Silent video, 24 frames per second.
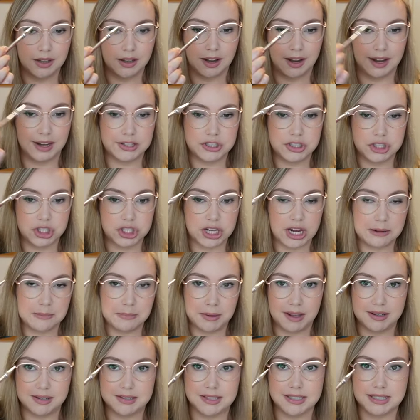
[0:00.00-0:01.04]
I shape
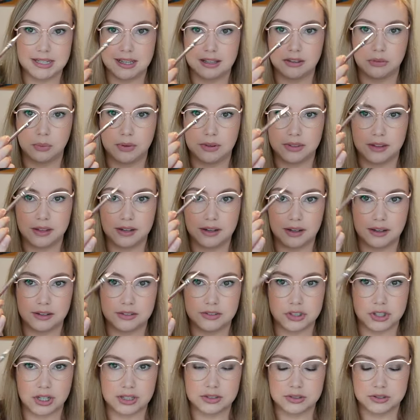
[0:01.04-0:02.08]
underneath with it and
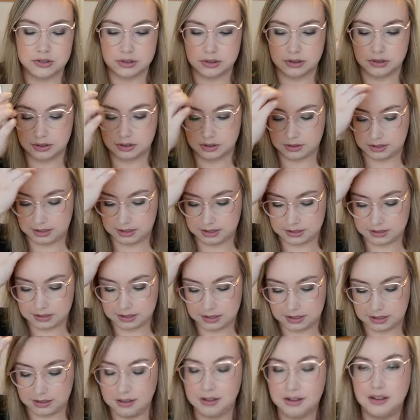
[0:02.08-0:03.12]
just do the
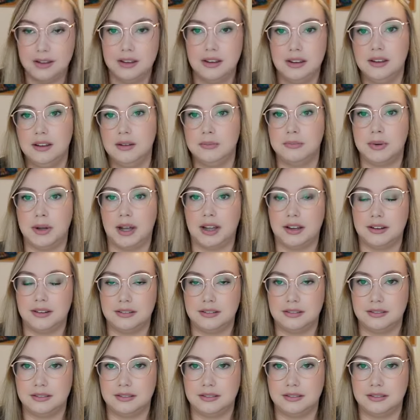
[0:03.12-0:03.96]
inside. But